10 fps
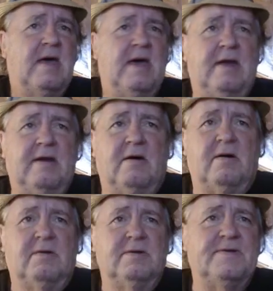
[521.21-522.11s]
and
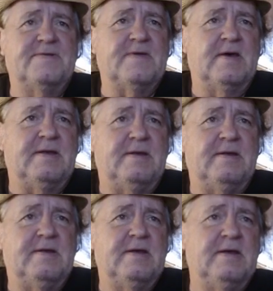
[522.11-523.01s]
all of a
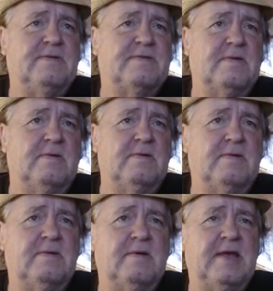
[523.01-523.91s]
sudden
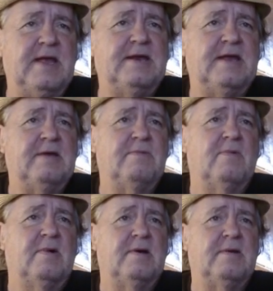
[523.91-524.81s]
he did
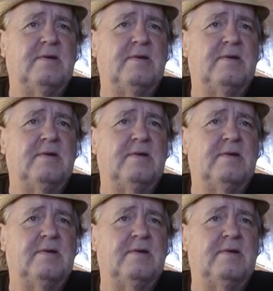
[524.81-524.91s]
what